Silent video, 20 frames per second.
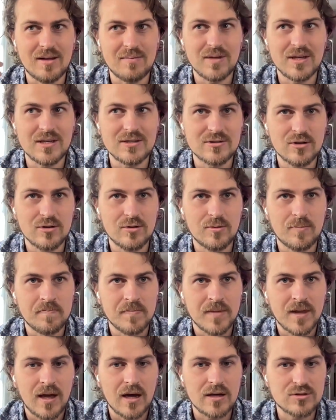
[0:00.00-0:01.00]
me? So
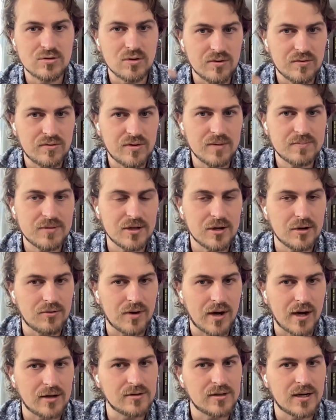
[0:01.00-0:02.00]
I sort of flipped it
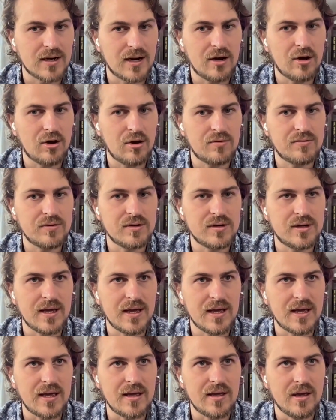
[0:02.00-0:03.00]
around and I offered
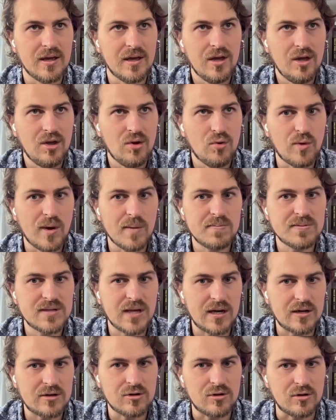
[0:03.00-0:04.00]
a
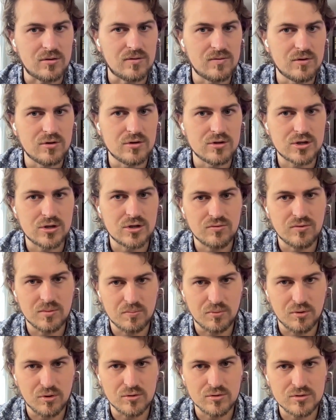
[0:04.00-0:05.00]
website conversion
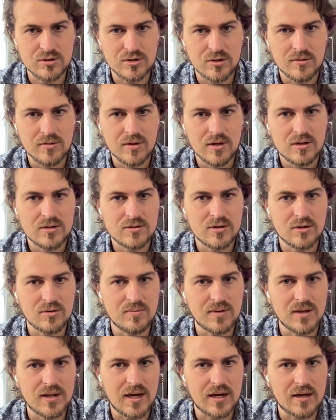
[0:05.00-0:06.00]
report. So it'll
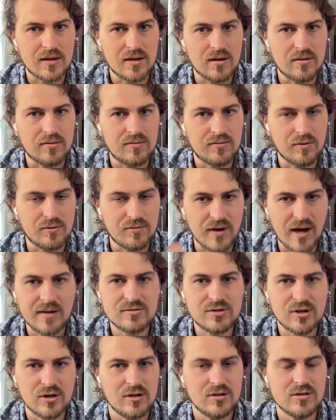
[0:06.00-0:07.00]
be like for
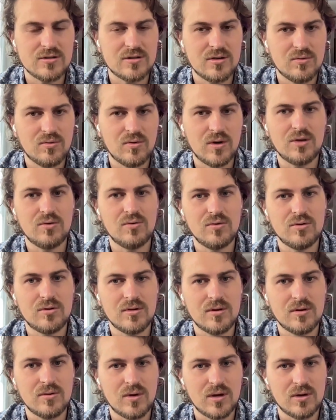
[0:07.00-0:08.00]
$5,
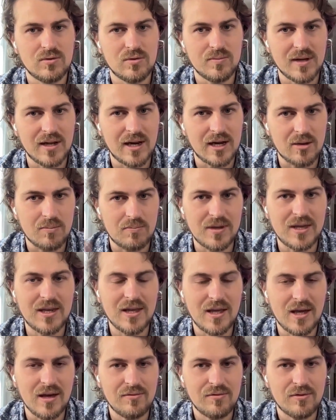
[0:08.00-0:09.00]
where it would be like a
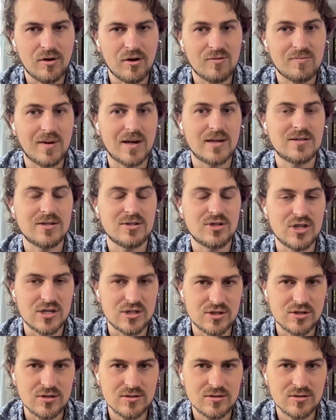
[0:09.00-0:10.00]
PDF of my
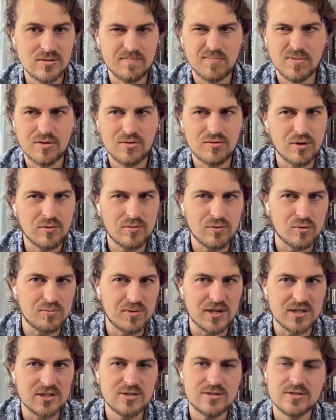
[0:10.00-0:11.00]
suggestions, 3 or 4
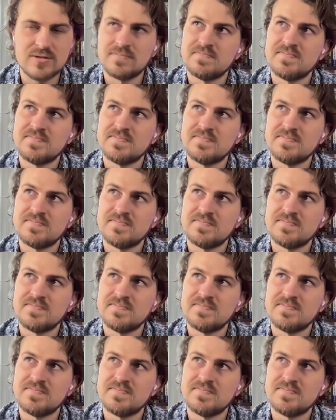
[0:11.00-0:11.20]
pages,